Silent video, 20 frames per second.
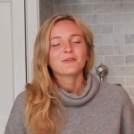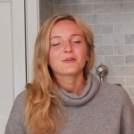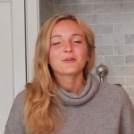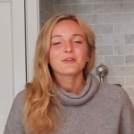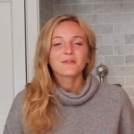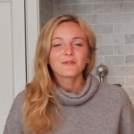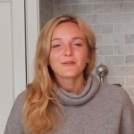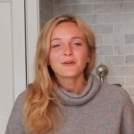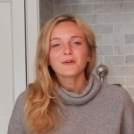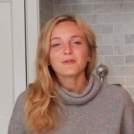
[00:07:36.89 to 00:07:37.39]

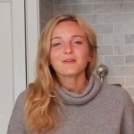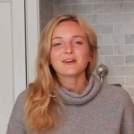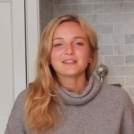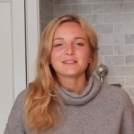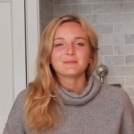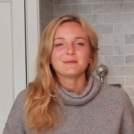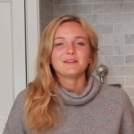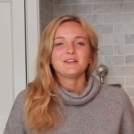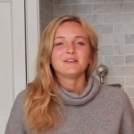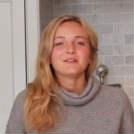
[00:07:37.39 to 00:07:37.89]
For the full
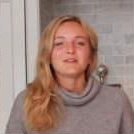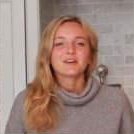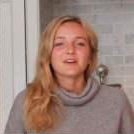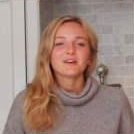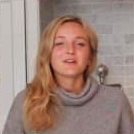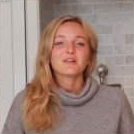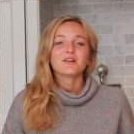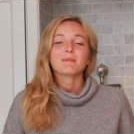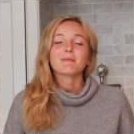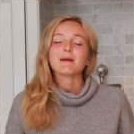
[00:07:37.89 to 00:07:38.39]
recipe, you
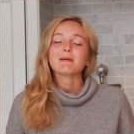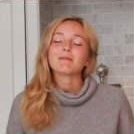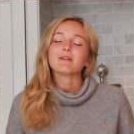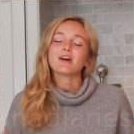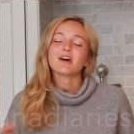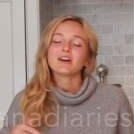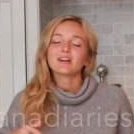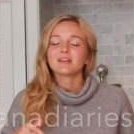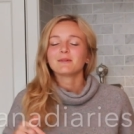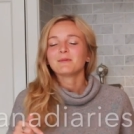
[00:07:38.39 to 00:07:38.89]
can go to my
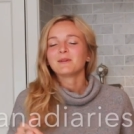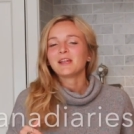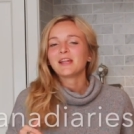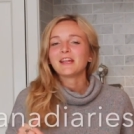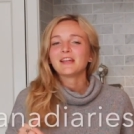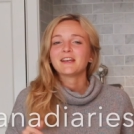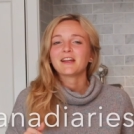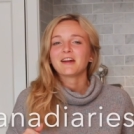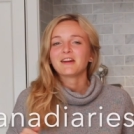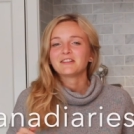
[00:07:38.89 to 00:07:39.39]
blog,
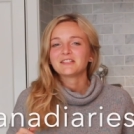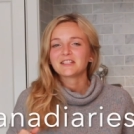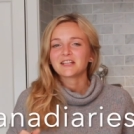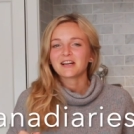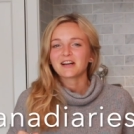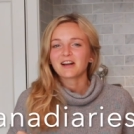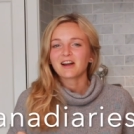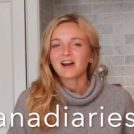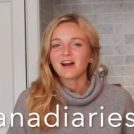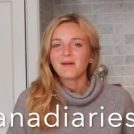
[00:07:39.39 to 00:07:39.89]

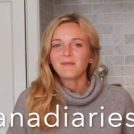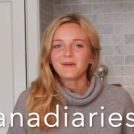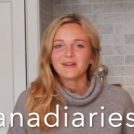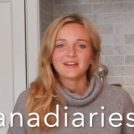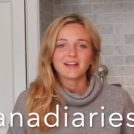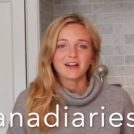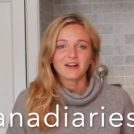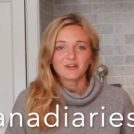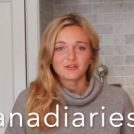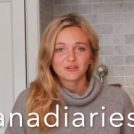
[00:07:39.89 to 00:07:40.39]
thebananadiaries.com,
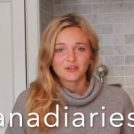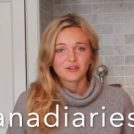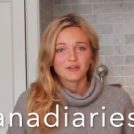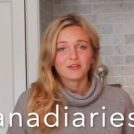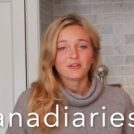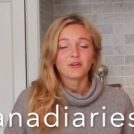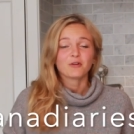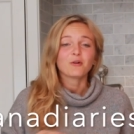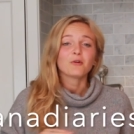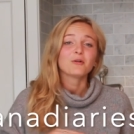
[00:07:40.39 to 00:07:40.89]
and that'll show
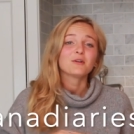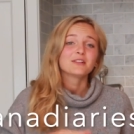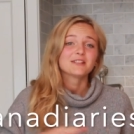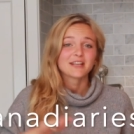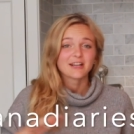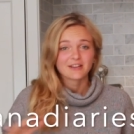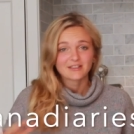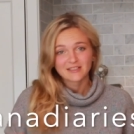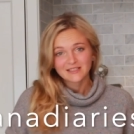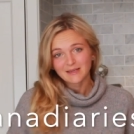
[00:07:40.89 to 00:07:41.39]
you the whole
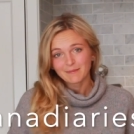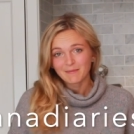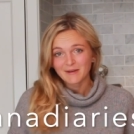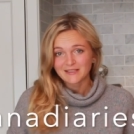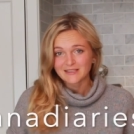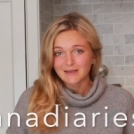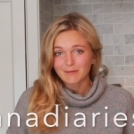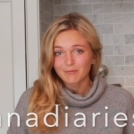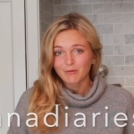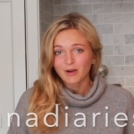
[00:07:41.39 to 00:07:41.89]
entire
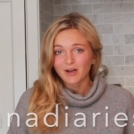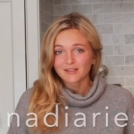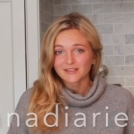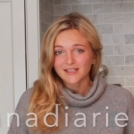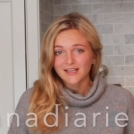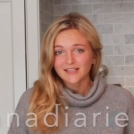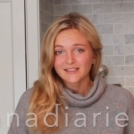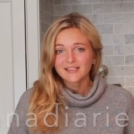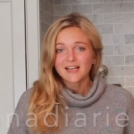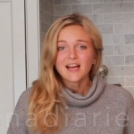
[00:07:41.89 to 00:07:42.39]
step-by-step
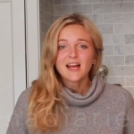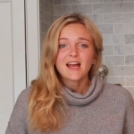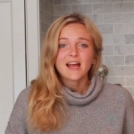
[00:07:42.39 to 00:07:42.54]
process,